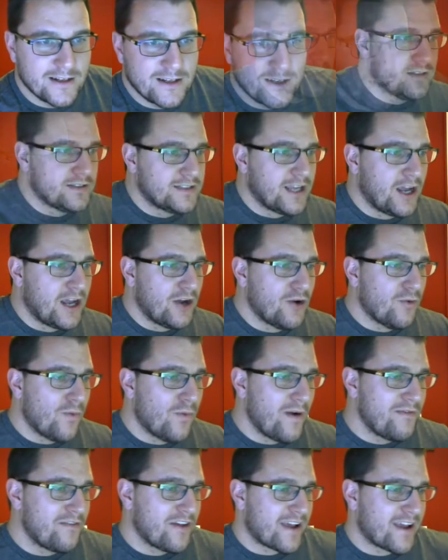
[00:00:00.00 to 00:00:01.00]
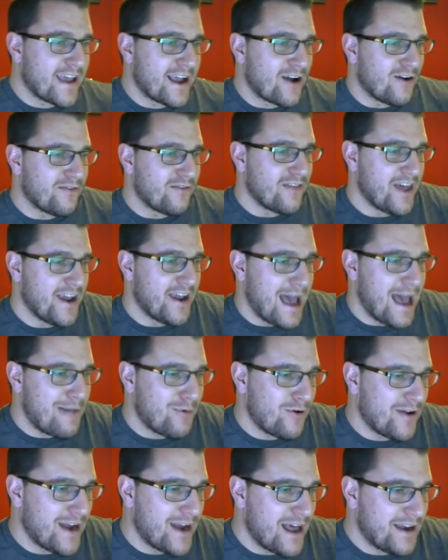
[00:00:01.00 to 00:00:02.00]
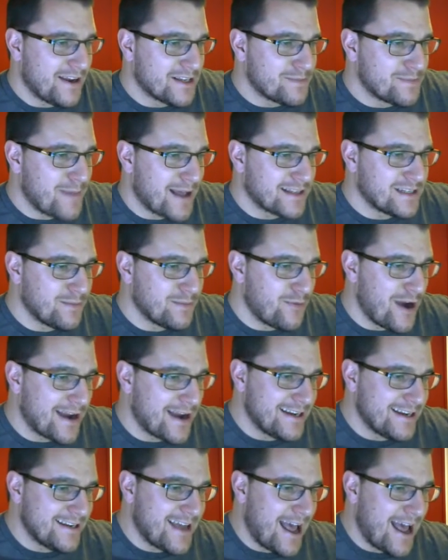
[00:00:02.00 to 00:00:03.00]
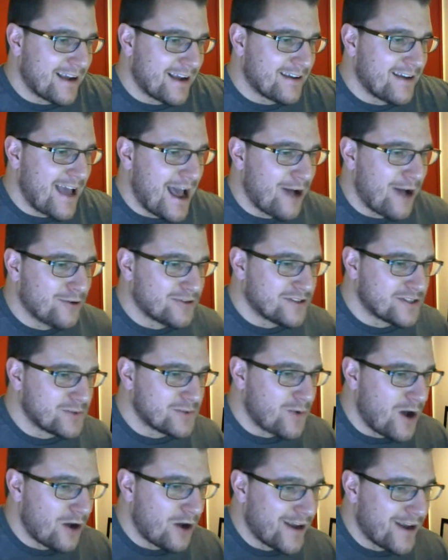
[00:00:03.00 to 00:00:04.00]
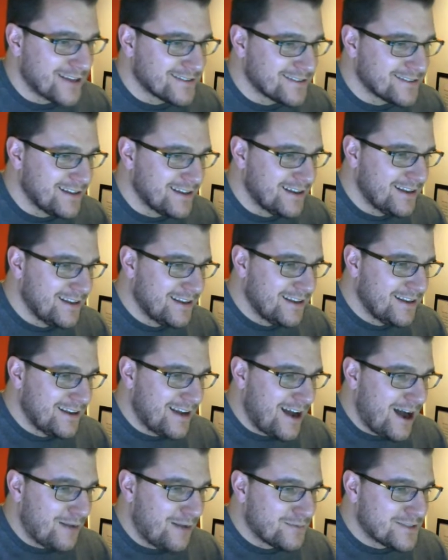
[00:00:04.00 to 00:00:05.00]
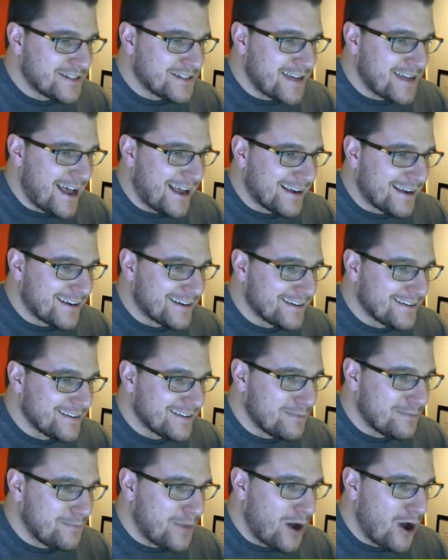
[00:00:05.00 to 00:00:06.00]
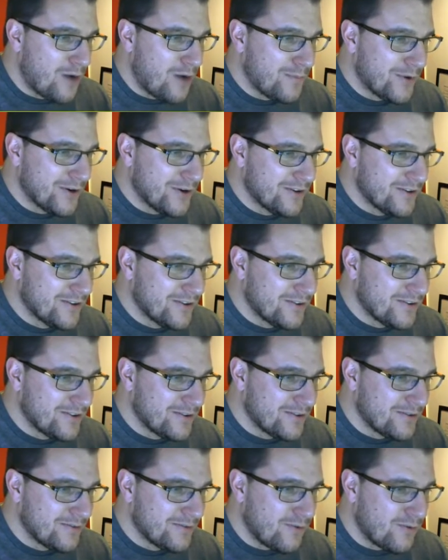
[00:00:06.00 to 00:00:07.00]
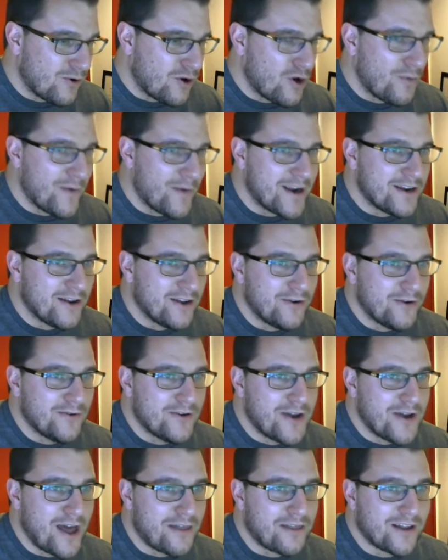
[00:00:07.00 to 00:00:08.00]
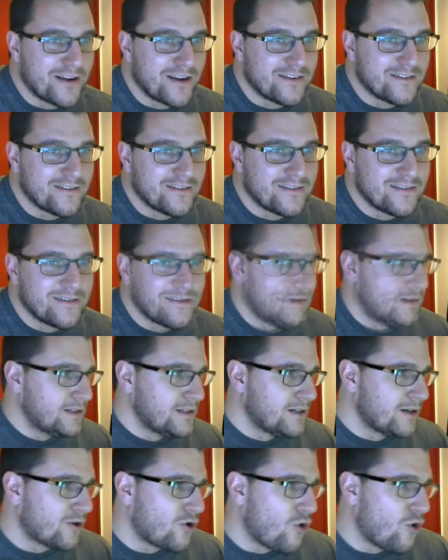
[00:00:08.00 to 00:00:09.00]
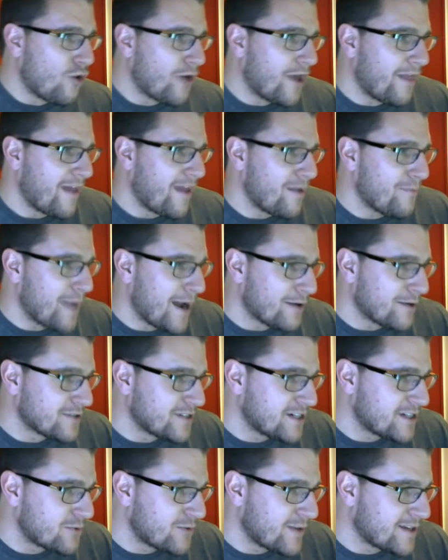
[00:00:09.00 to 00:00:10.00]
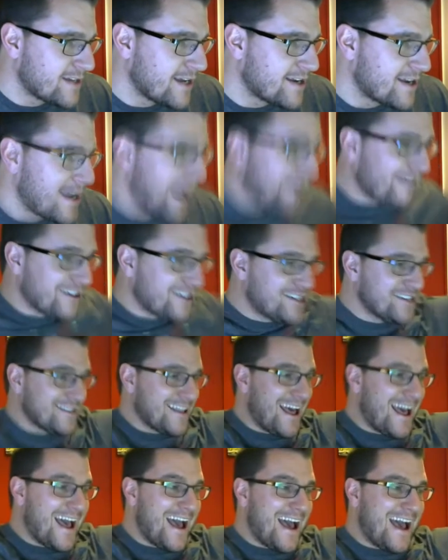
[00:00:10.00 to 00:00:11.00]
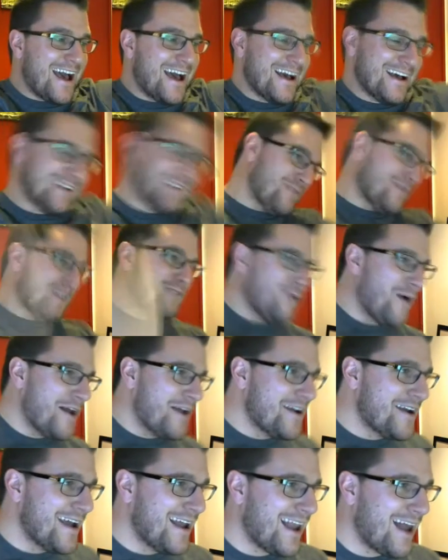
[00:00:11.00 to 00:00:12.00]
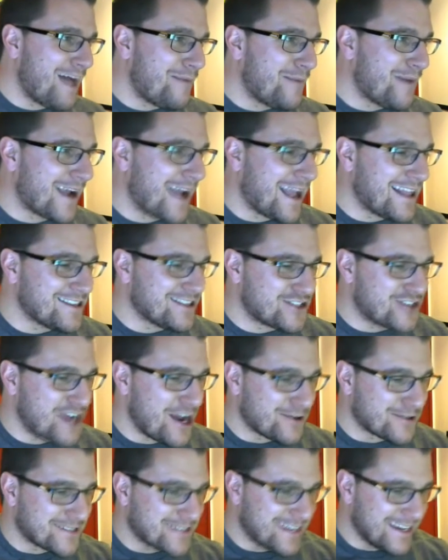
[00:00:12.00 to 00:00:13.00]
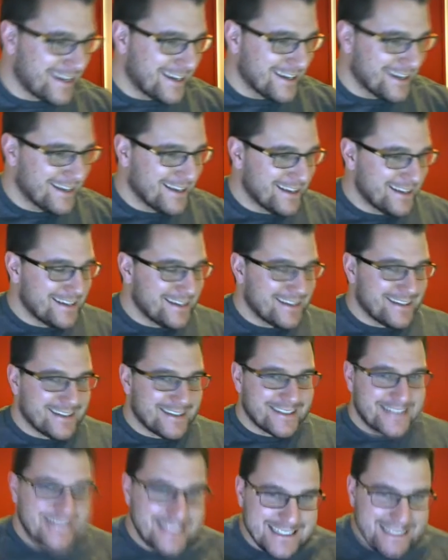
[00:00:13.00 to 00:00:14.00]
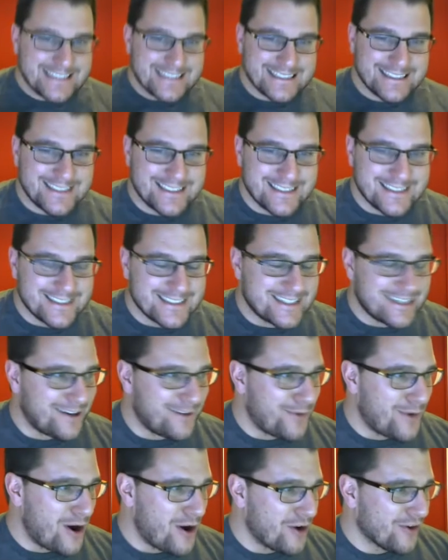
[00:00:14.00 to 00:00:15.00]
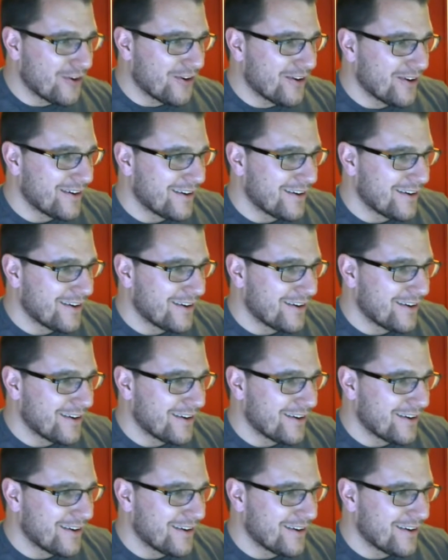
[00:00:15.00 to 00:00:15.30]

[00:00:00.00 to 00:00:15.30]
So, with the kickoff then, Abel Hernandez back to Bradley Dack, out to Suarez, up to Dack, Barman. What can we do? Nothing. Corner then, Pausic swings in. Karic is there! We're 1 0 up against Chelsea. Yes, come on.